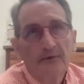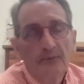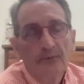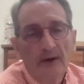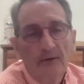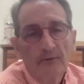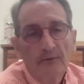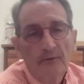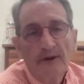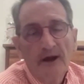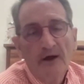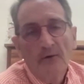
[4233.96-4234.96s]
Well,
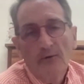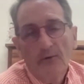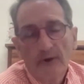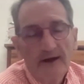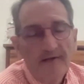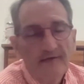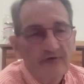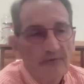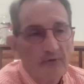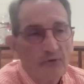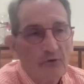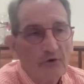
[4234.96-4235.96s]
we know already from
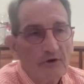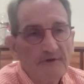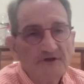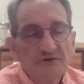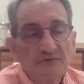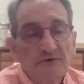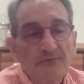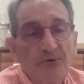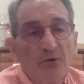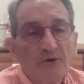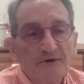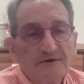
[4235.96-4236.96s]
the Royal Commission
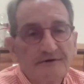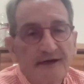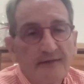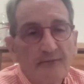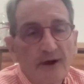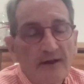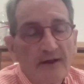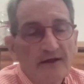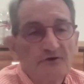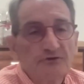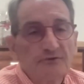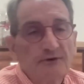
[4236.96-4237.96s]
report that one of the
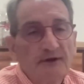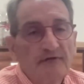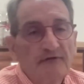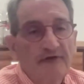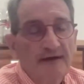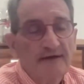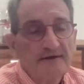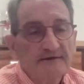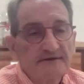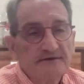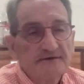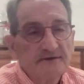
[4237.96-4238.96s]
contributing
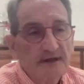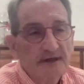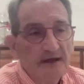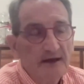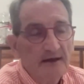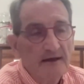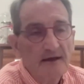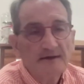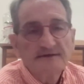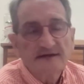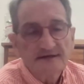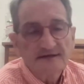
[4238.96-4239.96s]
factors to the
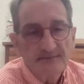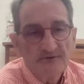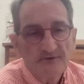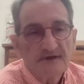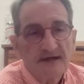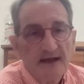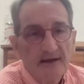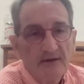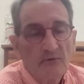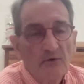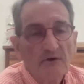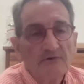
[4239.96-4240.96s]
sex abuse scandal
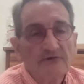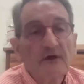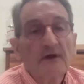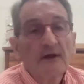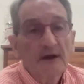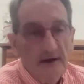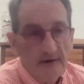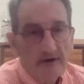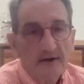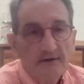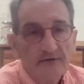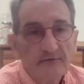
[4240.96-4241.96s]
was
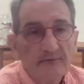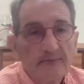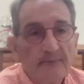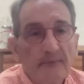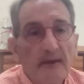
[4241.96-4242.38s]
clericalism.